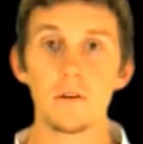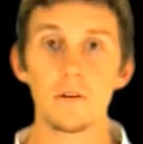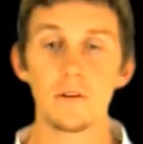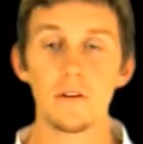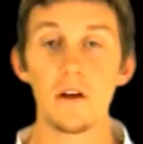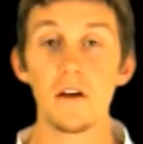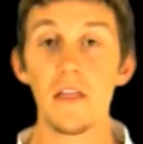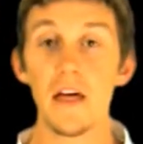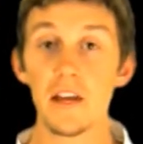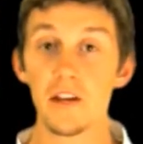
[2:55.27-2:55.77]

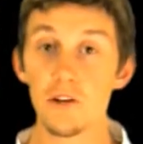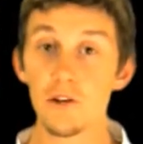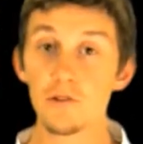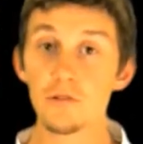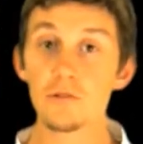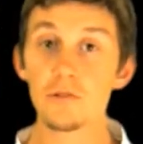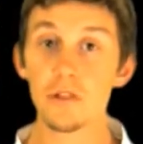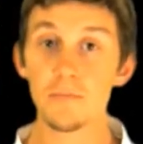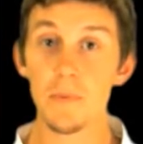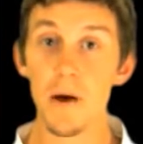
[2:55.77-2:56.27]
Now, that
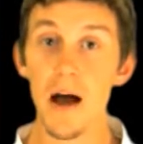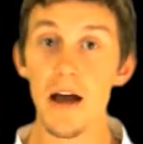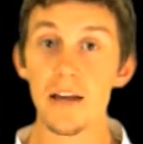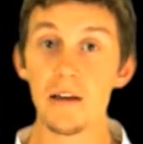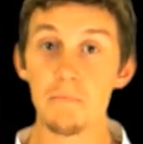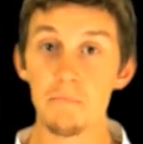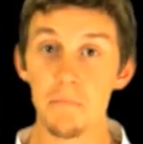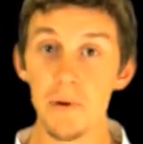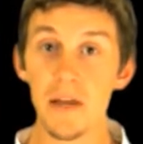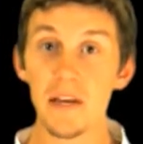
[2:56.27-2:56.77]
neutral spine
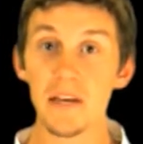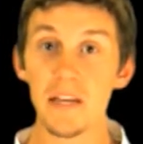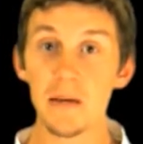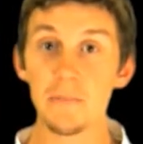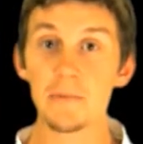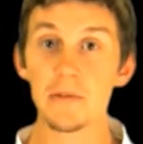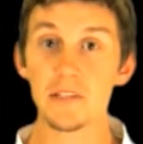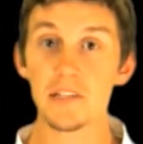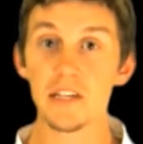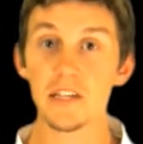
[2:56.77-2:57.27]
and bent knee
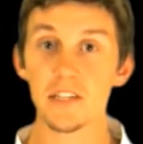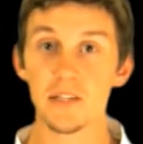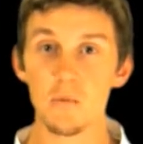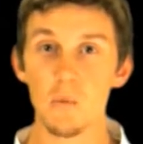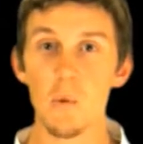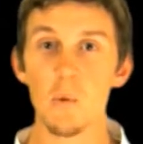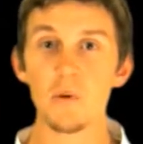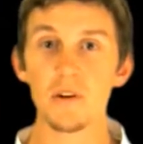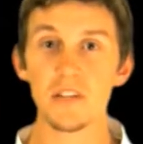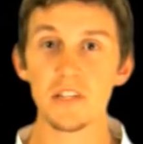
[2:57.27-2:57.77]
position where
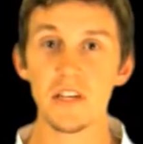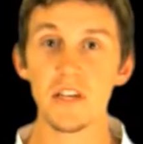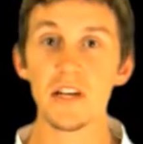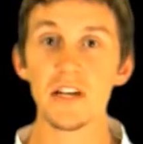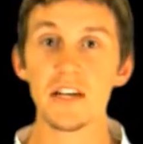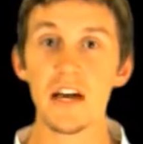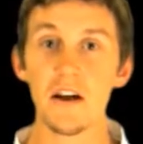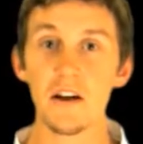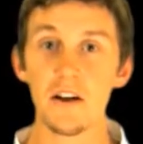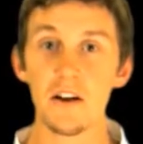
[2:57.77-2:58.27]
we're sitting
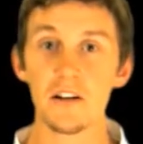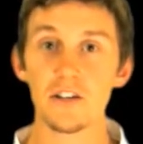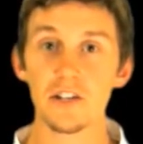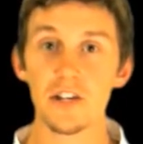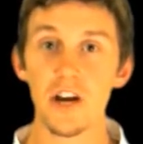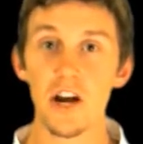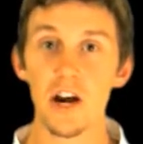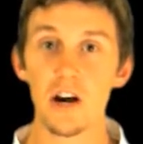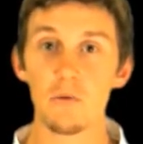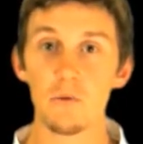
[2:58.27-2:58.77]
down in a
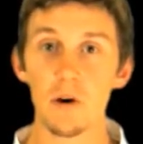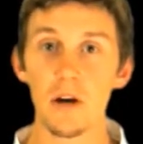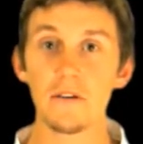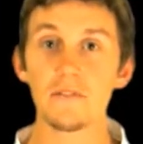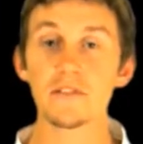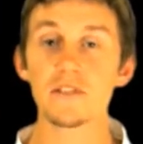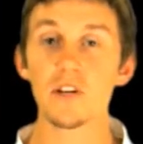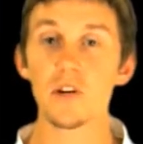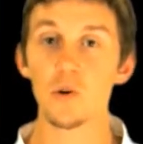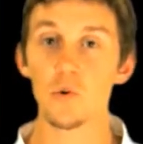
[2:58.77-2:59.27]
chair will give
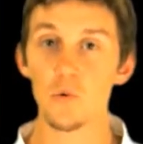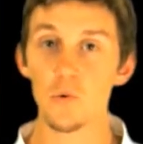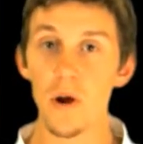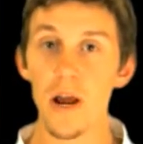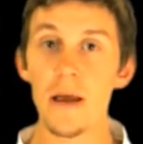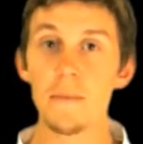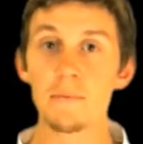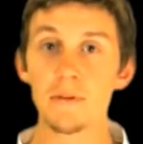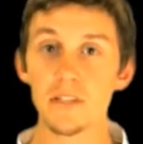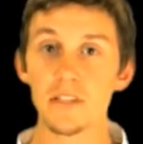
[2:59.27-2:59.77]
us a
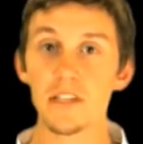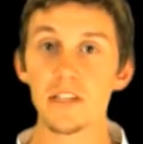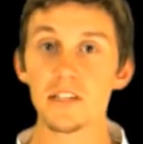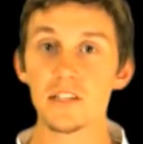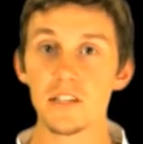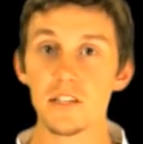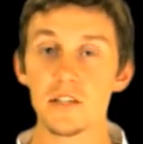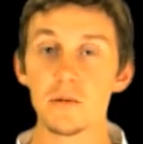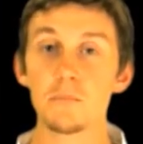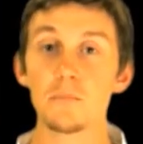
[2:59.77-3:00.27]
great
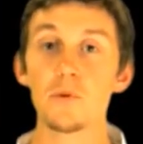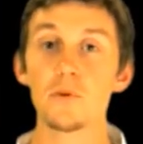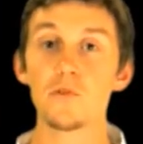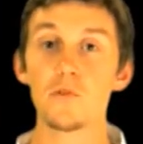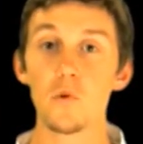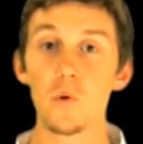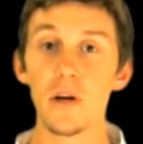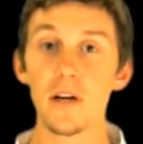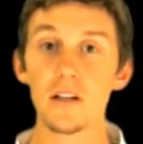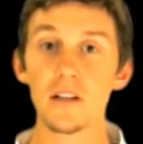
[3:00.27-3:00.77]
position to move
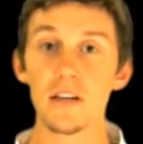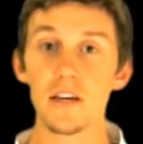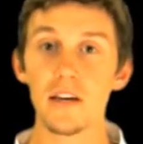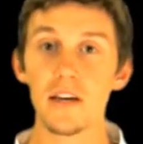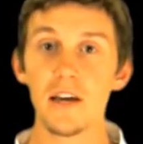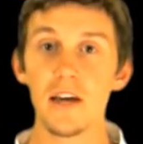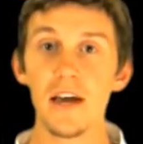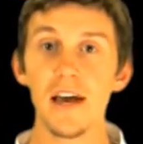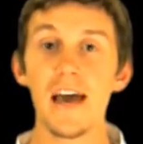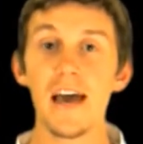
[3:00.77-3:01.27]
quickly